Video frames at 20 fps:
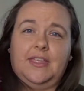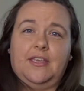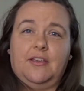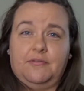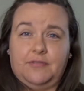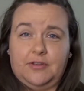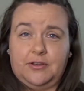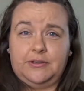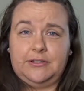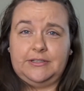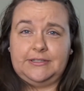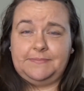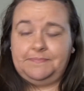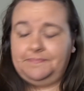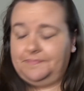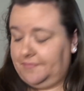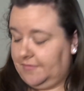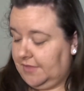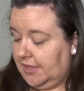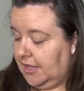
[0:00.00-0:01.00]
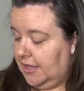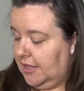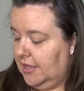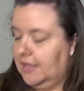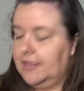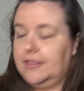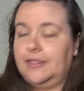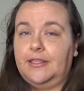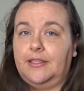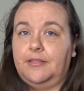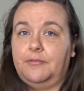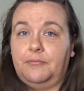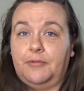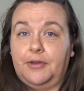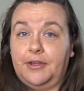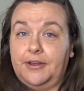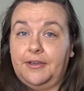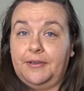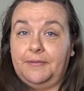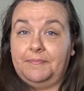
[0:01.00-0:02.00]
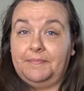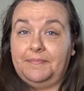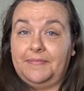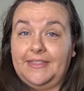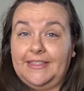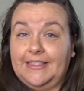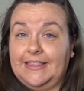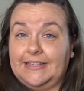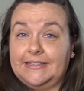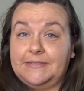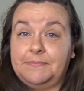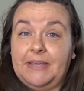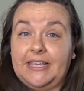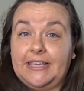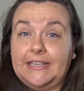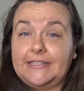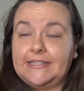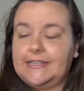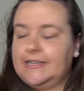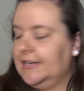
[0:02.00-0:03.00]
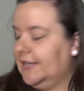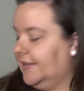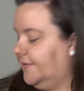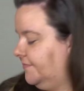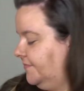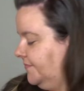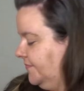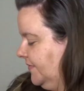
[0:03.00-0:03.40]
of course, why not, that's Becky's colour.